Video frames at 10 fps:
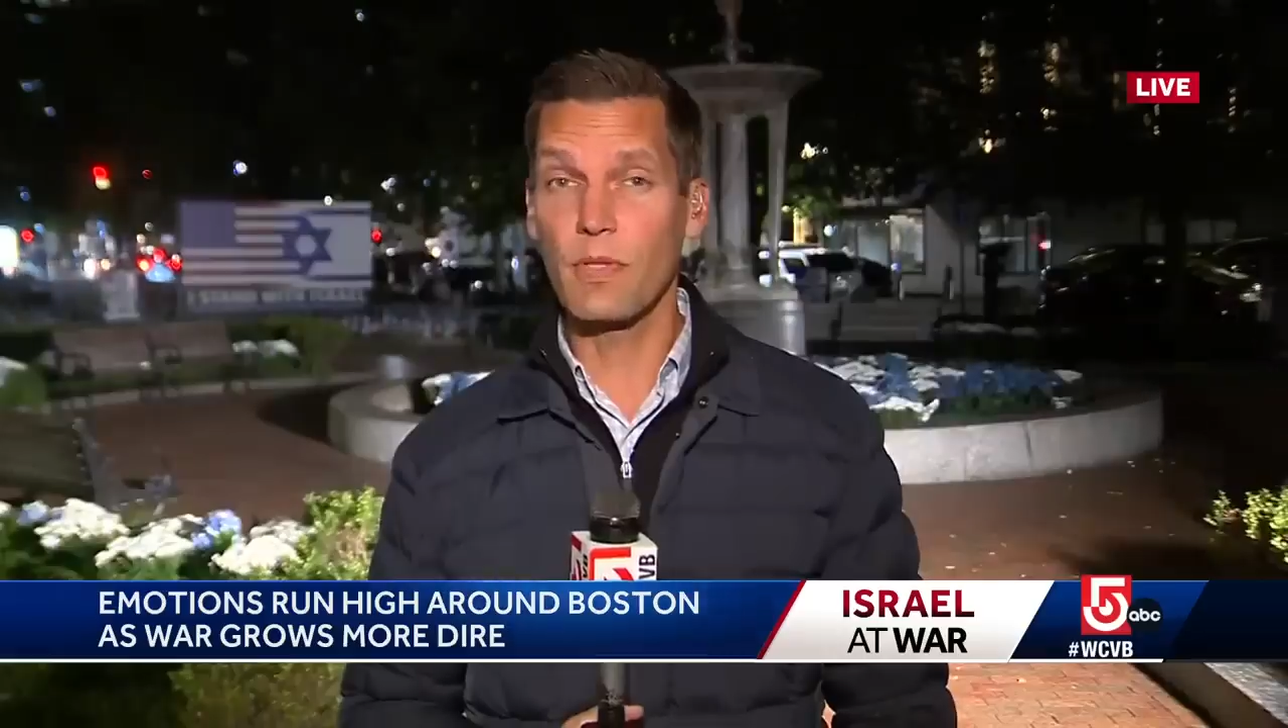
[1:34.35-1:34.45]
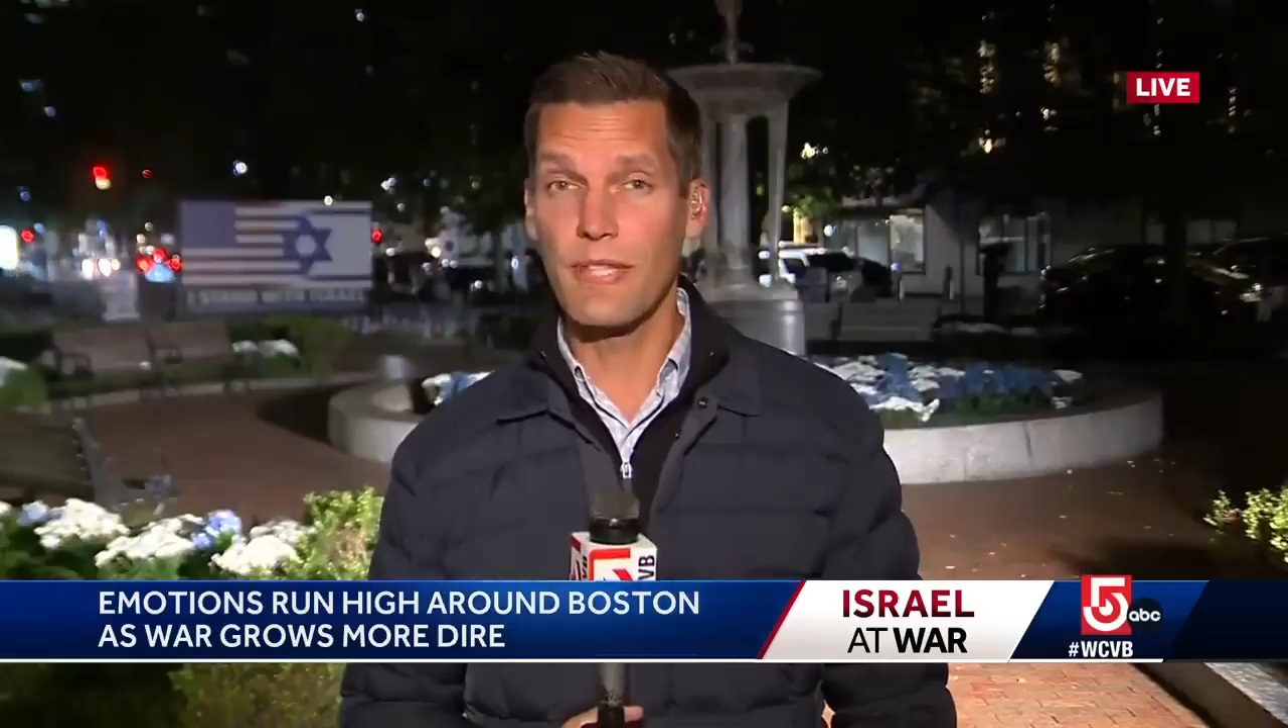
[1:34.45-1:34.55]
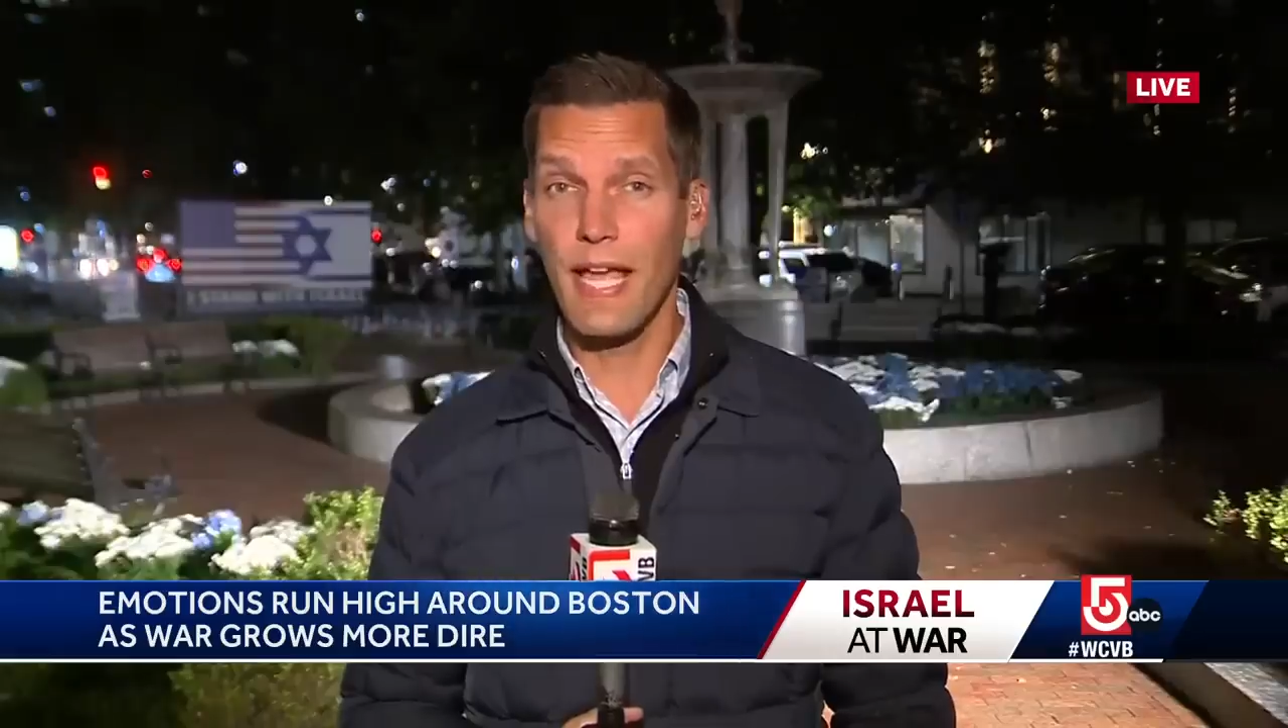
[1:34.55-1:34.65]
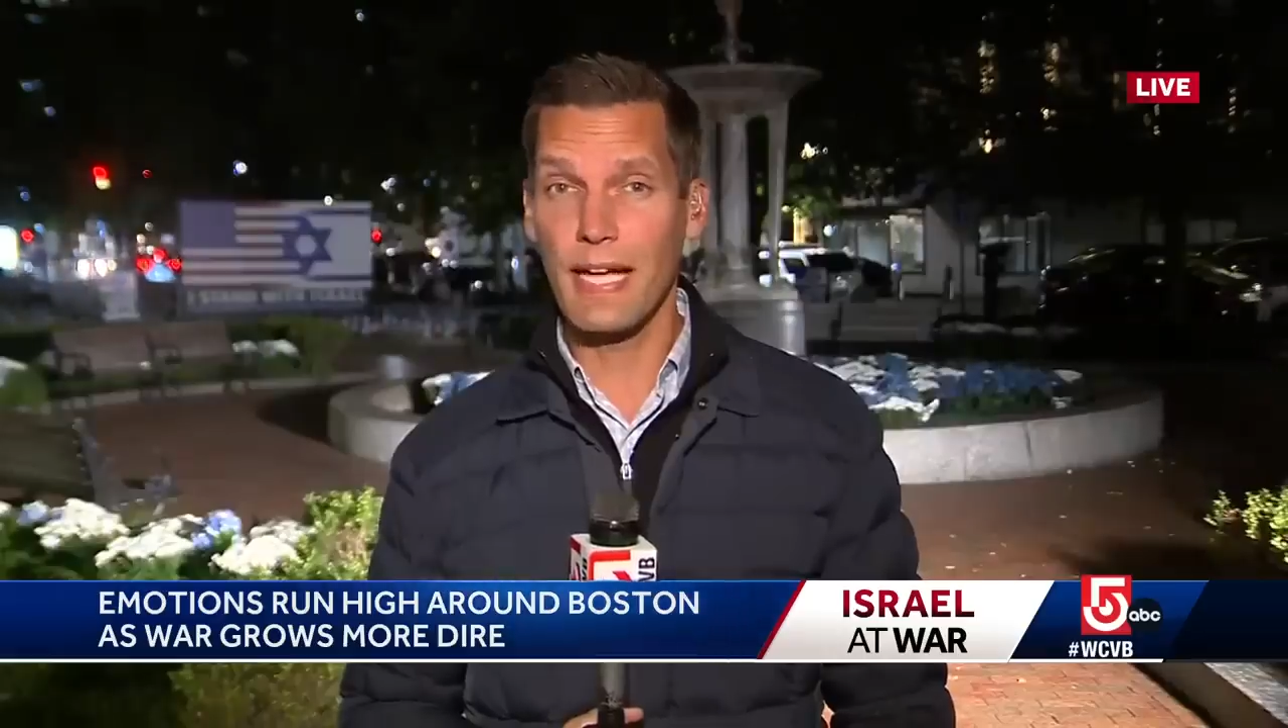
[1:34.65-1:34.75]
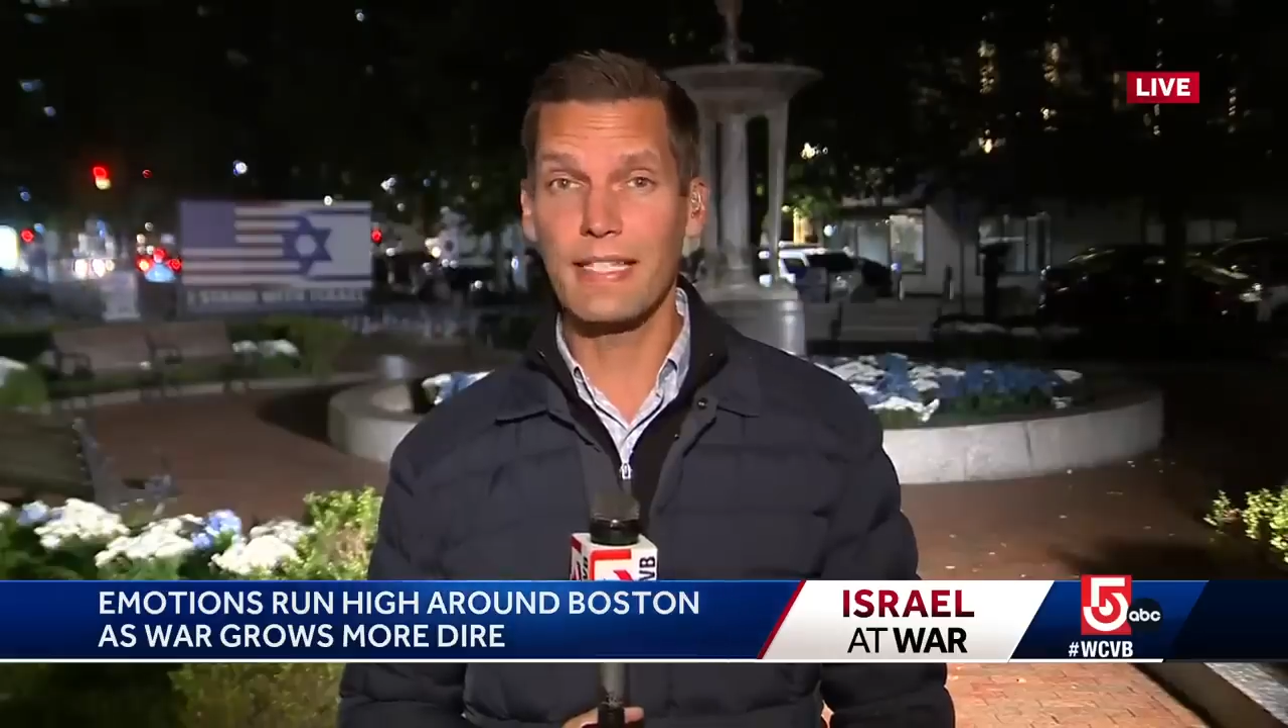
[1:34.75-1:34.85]

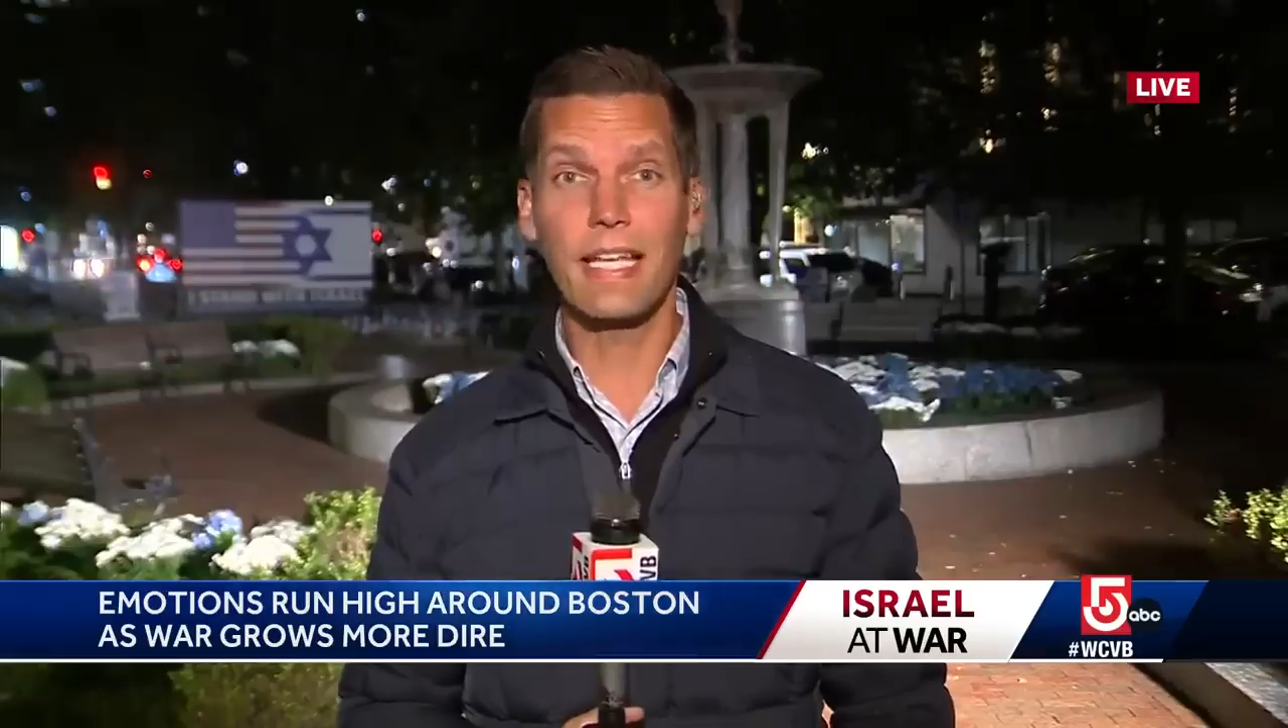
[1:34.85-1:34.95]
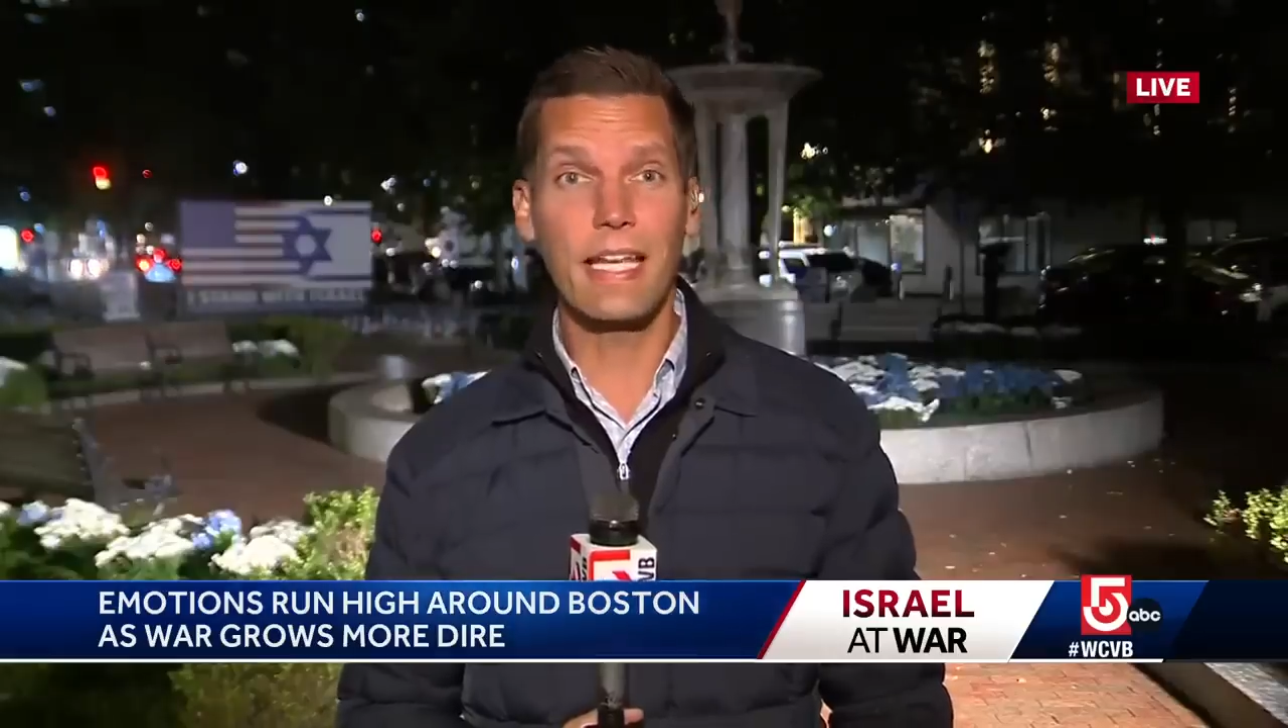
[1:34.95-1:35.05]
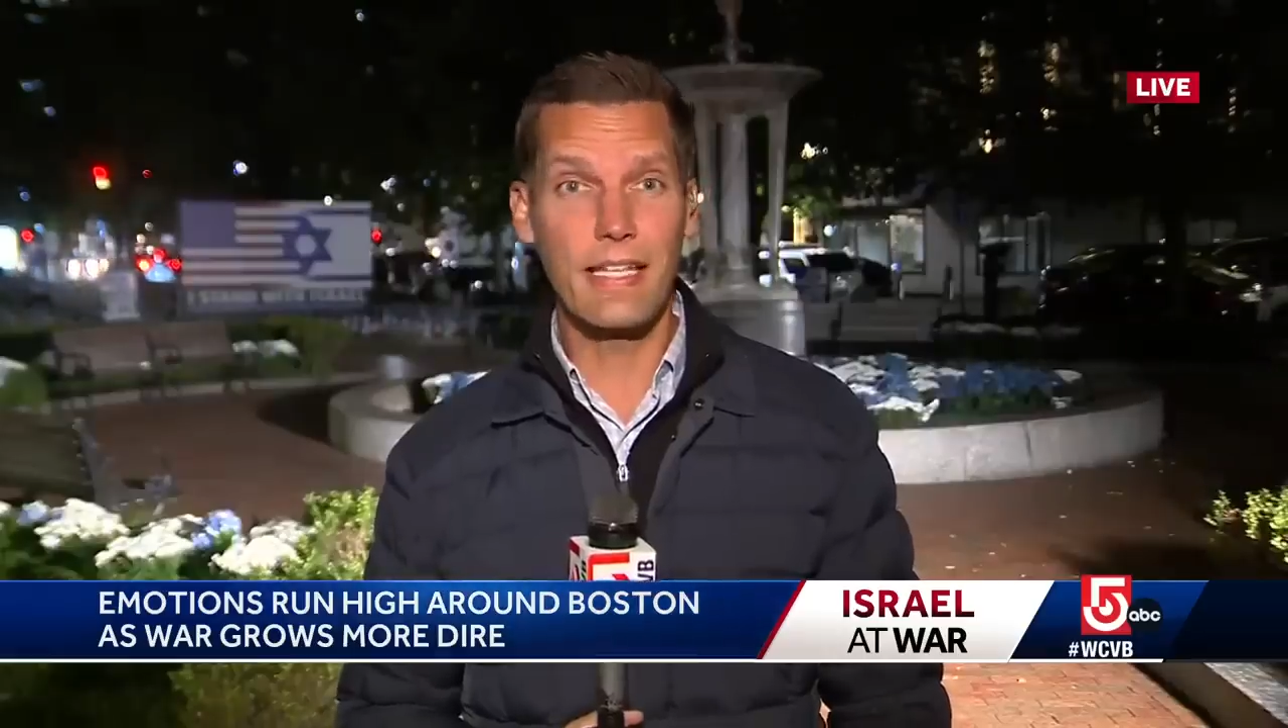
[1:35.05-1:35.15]
protect